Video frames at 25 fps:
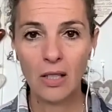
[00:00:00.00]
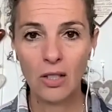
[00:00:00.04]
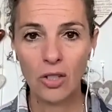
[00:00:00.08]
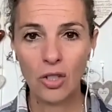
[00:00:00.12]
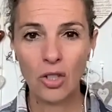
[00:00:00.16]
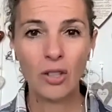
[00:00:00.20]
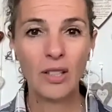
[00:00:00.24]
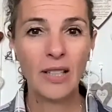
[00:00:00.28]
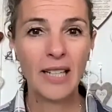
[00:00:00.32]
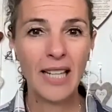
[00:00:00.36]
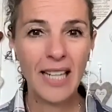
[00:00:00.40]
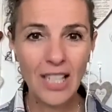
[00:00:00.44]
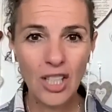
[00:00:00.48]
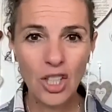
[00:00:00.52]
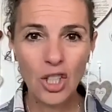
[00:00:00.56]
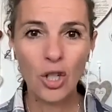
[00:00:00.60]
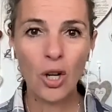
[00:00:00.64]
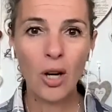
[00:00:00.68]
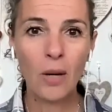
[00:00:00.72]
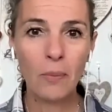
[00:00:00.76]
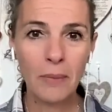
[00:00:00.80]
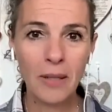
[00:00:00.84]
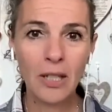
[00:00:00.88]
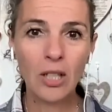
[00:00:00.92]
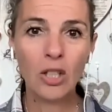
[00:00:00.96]
So let's
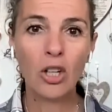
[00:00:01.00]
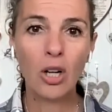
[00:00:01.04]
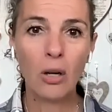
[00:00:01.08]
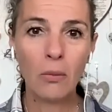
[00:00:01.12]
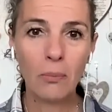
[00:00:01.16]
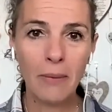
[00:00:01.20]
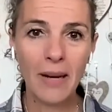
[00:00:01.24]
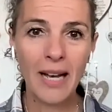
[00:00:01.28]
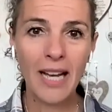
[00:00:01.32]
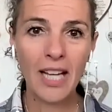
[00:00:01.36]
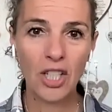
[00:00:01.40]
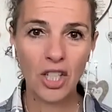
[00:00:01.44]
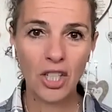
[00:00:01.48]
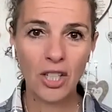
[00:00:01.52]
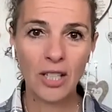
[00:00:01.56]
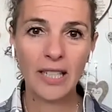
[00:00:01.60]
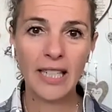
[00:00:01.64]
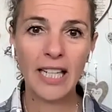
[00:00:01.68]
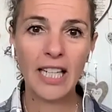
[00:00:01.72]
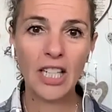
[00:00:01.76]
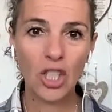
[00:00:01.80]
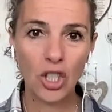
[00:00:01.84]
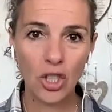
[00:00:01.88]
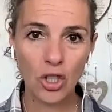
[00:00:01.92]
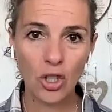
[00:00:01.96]
show up in
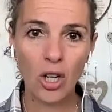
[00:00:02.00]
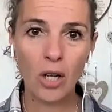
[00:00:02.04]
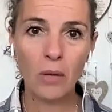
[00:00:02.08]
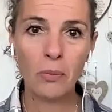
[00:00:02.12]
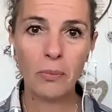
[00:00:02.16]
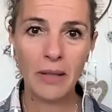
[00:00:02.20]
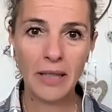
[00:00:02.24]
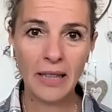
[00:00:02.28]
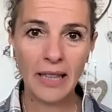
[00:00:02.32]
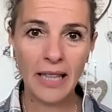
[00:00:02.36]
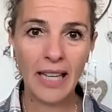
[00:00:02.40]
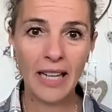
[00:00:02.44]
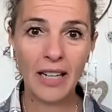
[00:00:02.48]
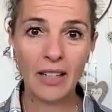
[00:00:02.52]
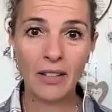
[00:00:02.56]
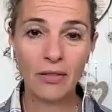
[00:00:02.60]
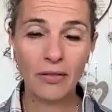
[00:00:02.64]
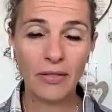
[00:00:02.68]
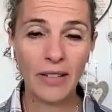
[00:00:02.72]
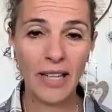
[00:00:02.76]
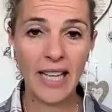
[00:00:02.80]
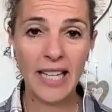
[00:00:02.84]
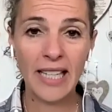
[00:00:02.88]
compassion. Let's show up in love.